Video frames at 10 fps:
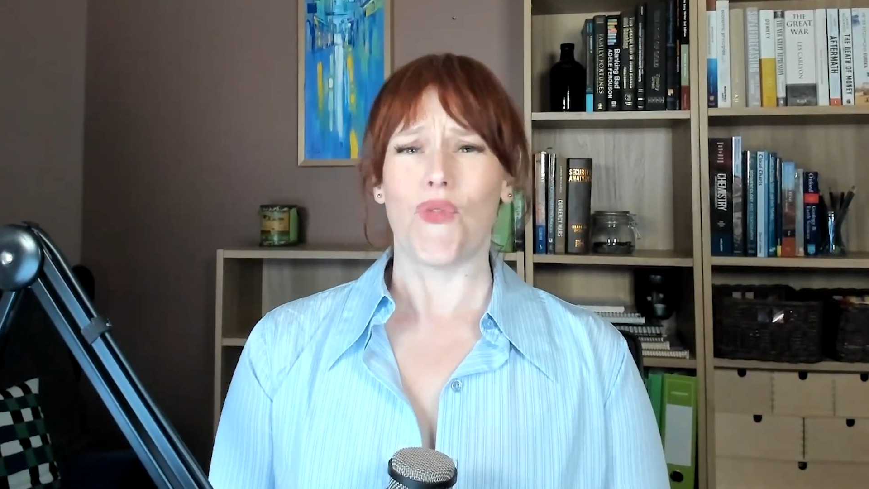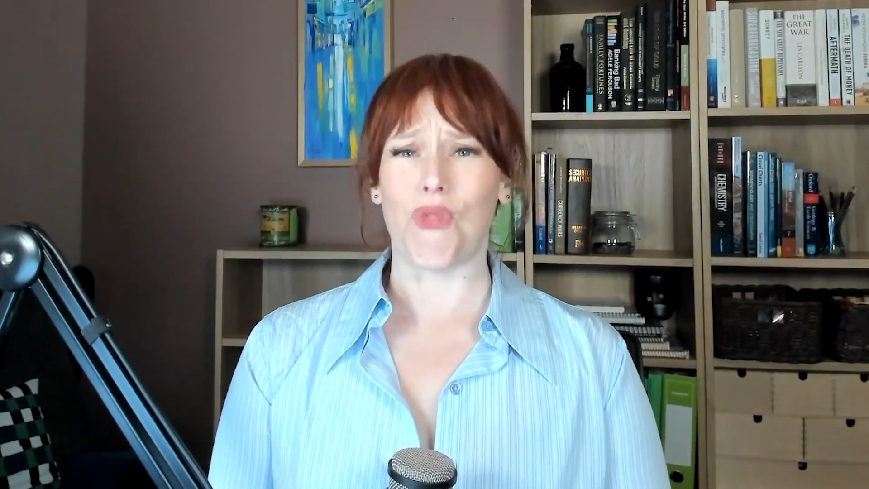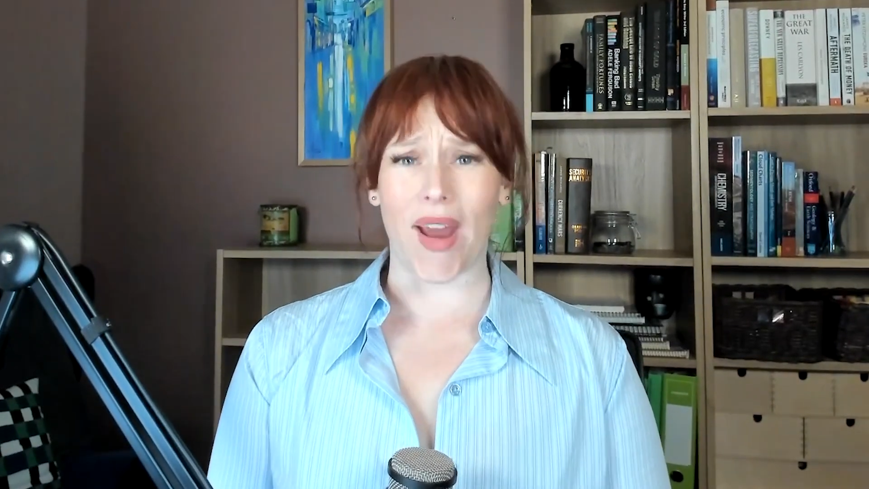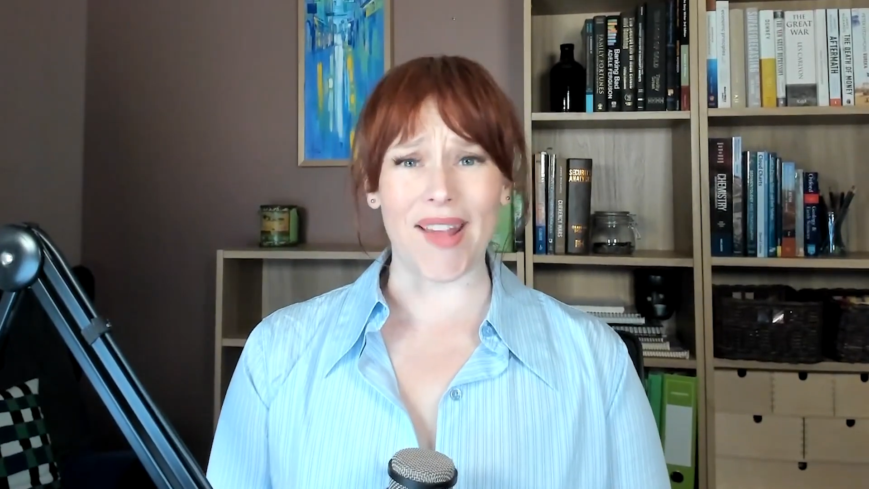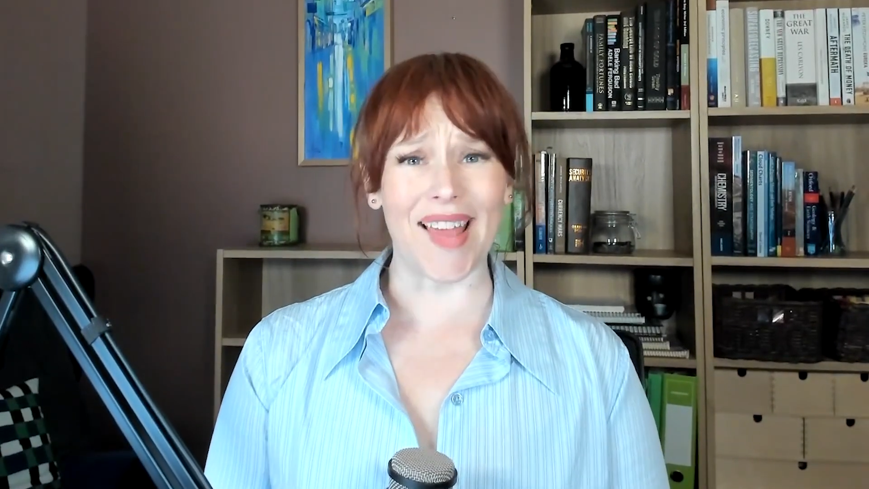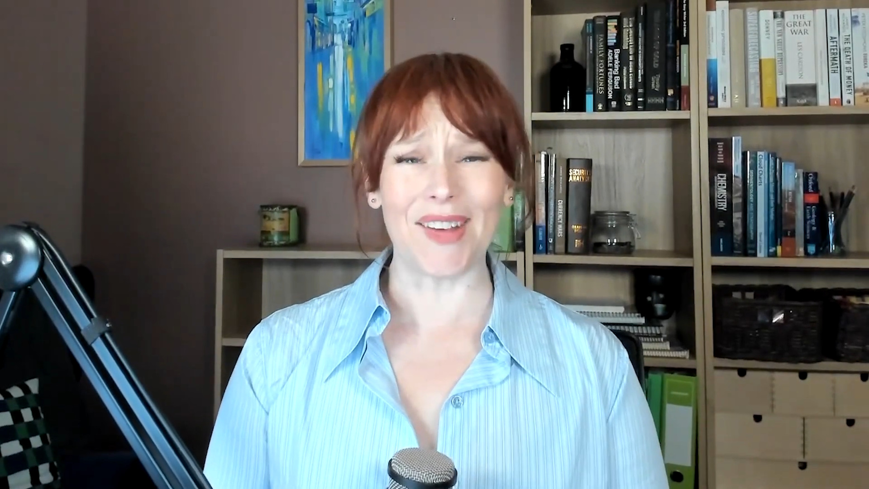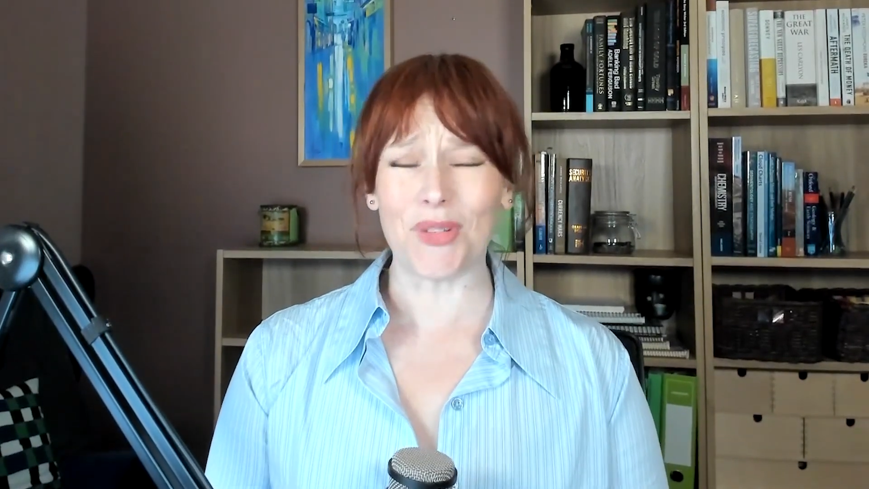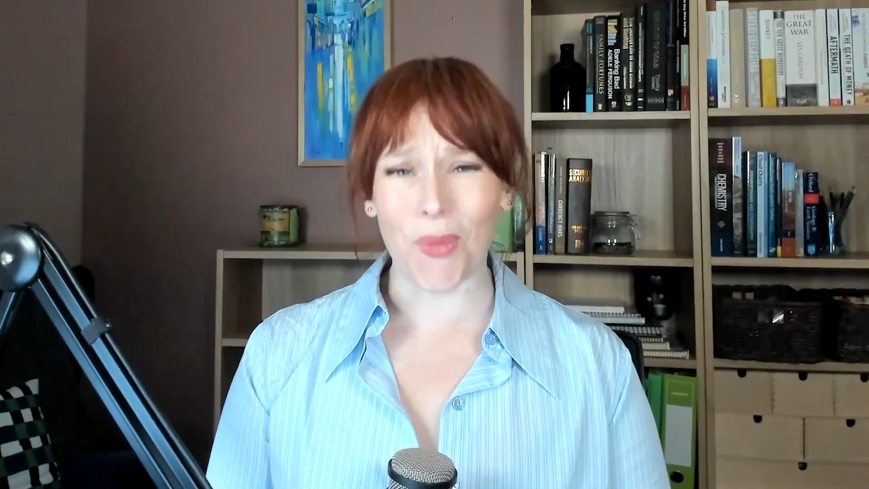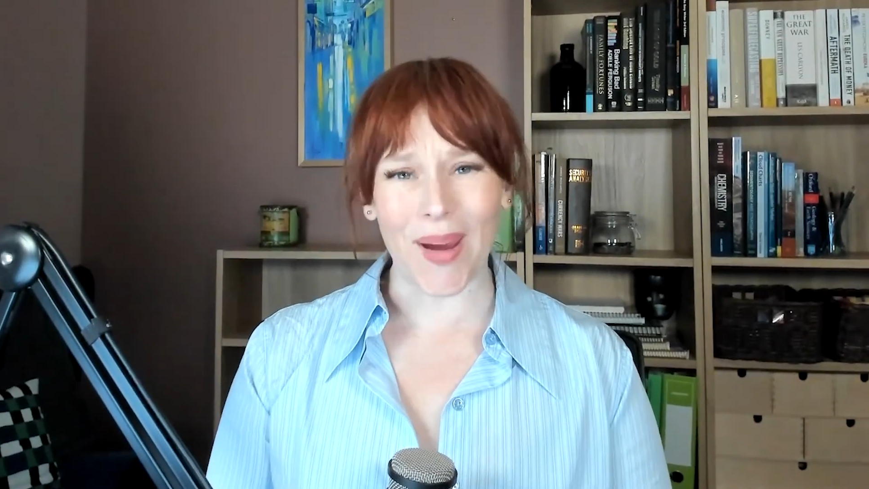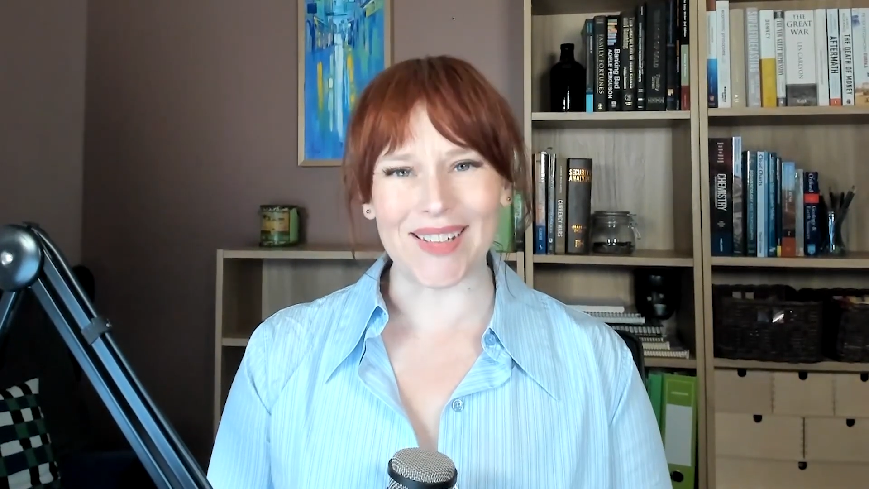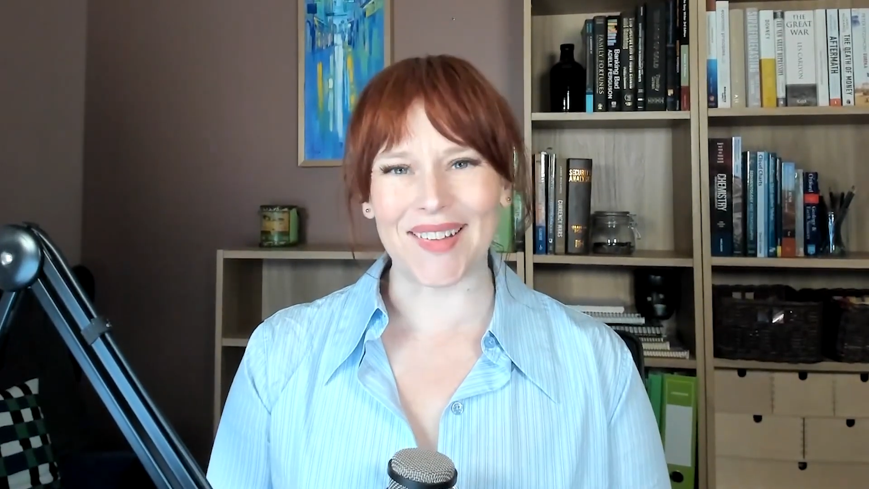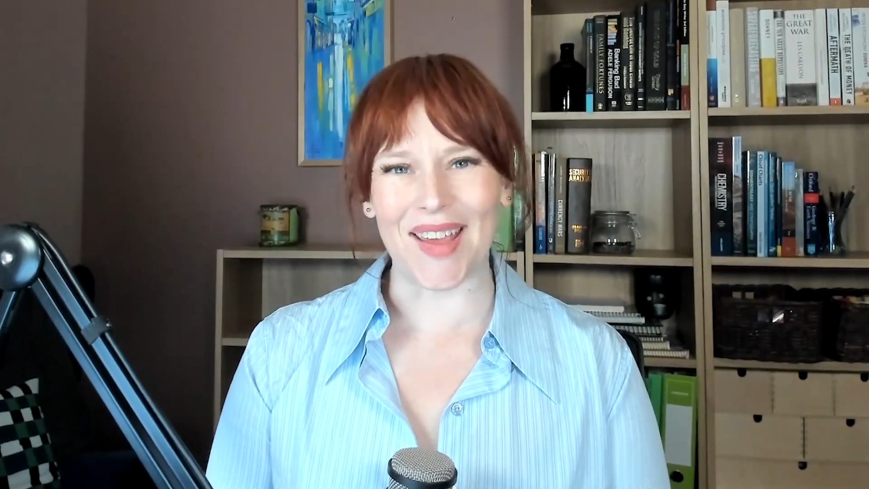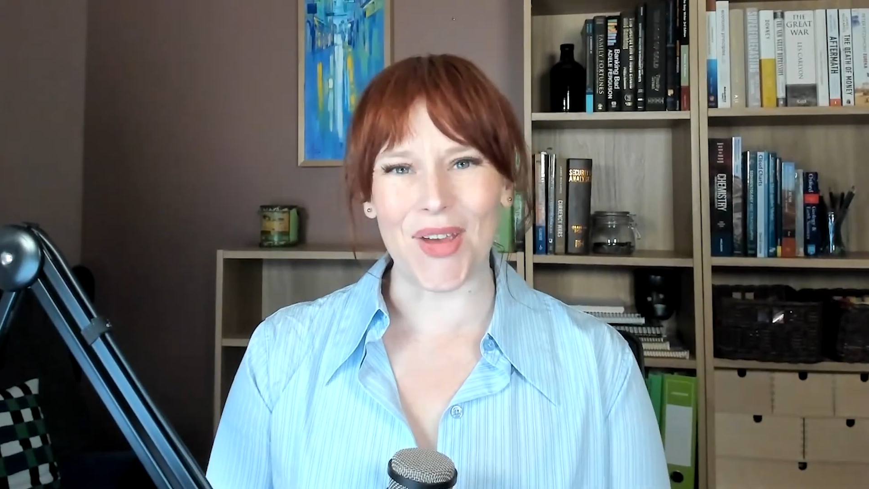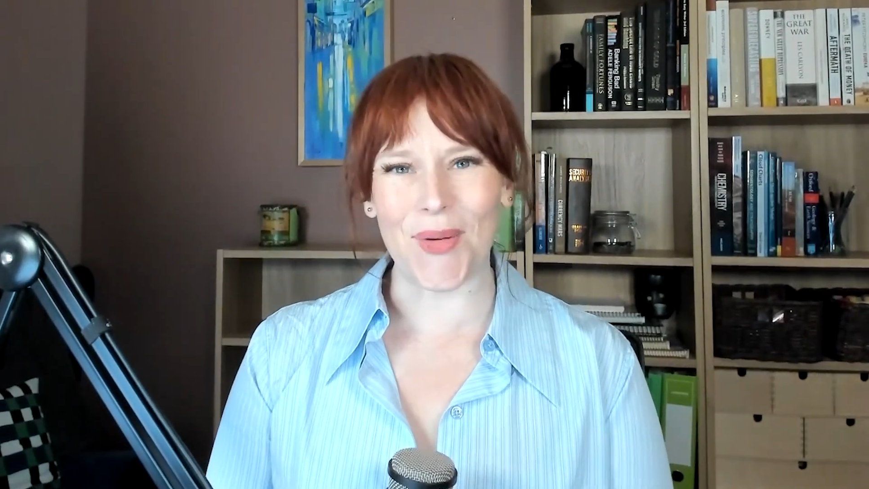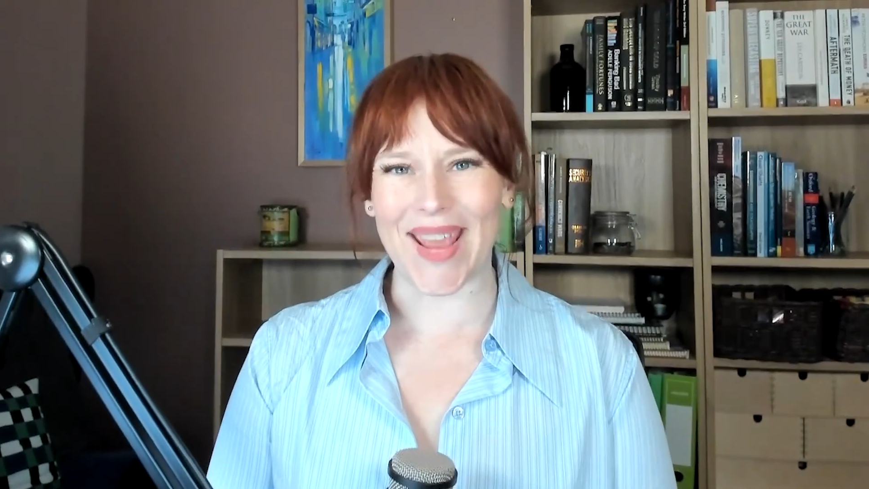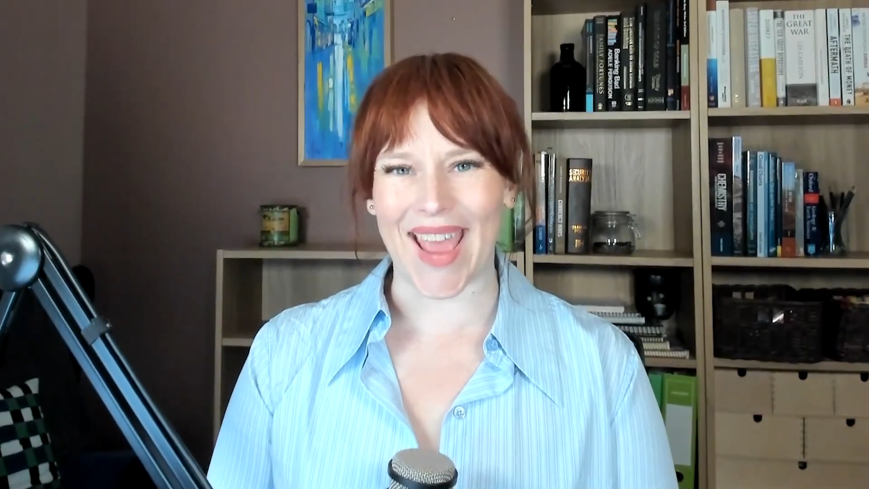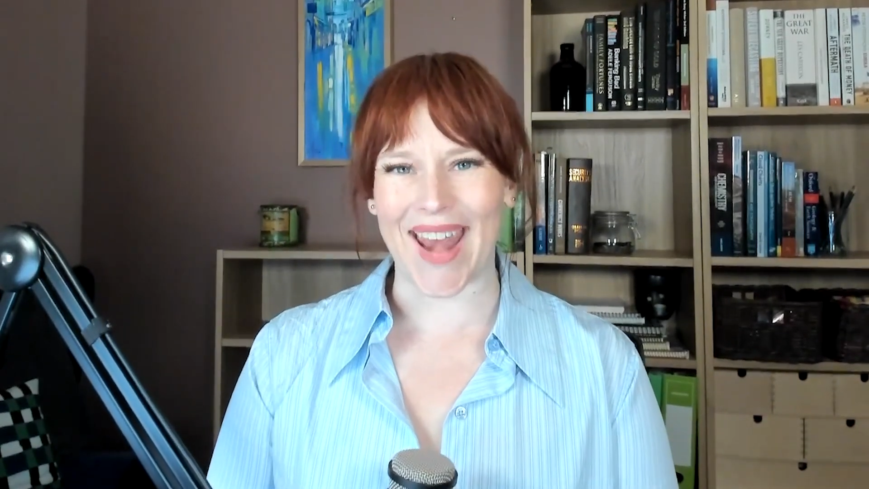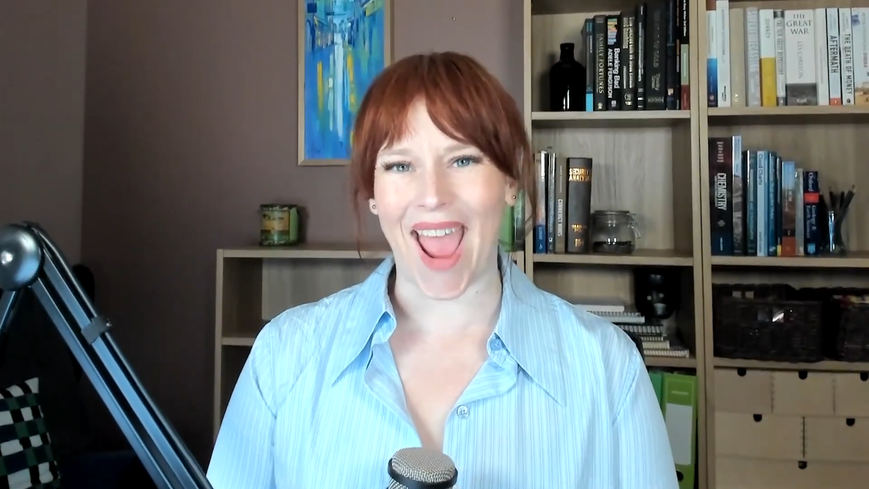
Frazer, it's great to see you again.